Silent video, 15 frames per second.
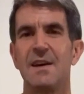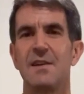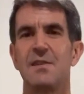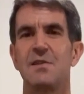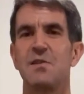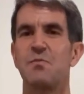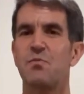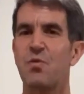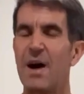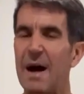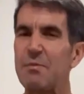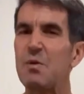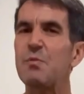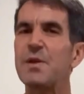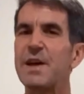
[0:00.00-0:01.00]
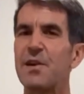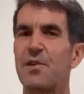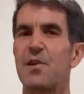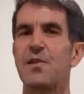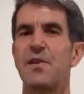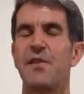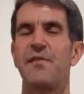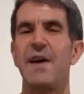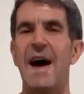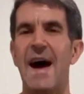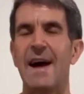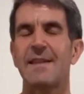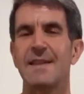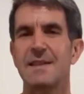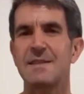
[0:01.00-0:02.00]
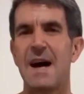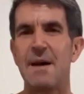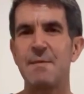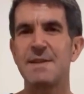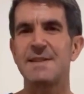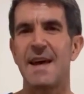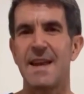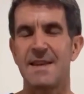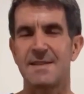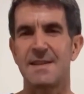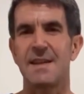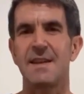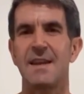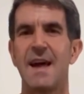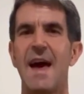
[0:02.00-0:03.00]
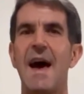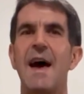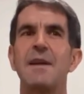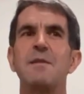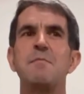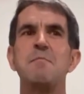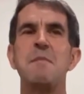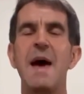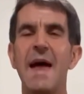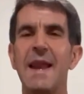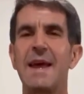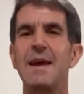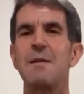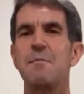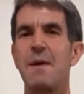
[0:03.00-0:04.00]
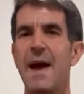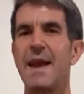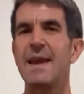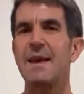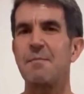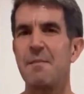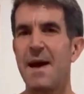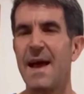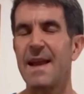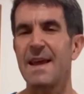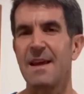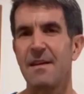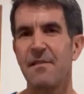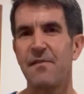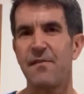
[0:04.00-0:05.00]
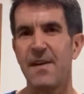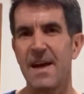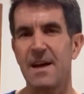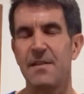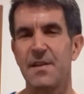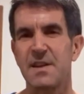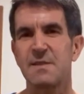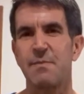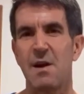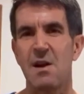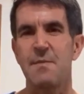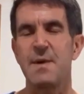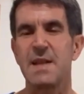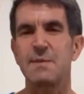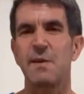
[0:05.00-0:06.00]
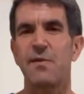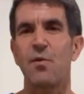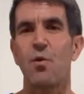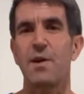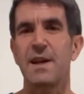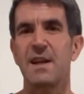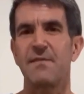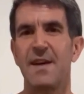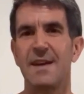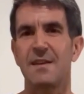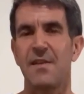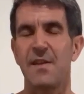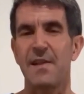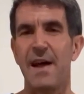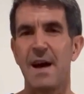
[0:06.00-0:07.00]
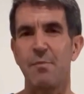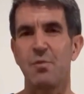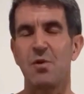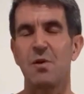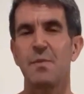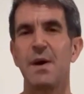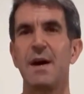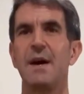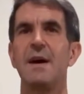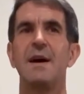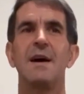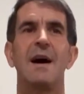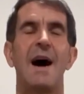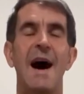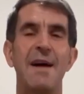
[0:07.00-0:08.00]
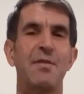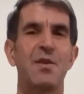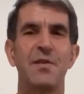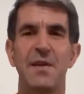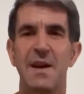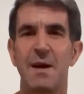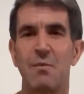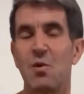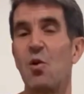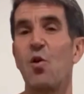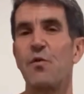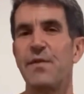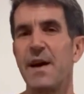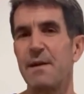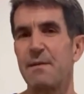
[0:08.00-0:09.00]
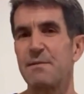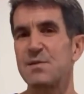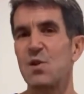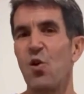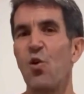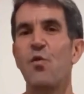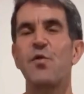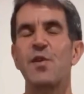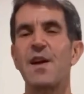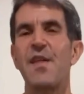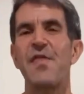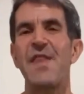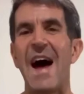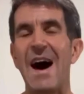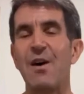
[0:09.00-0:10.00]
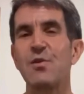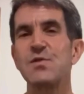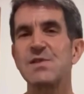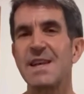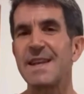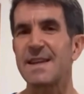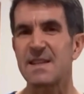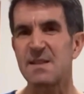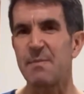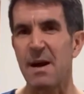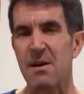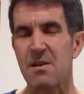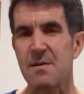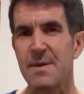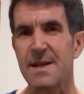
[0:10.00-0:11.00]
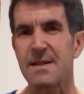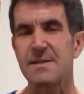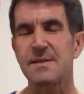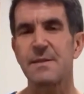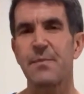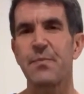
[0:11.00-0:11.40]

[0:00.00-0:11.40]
You've probably heard the fact that Thomas Edison had many, many, many failed experiments before he invented the light bulb. I've heard the number that it was over 1,000 experiments.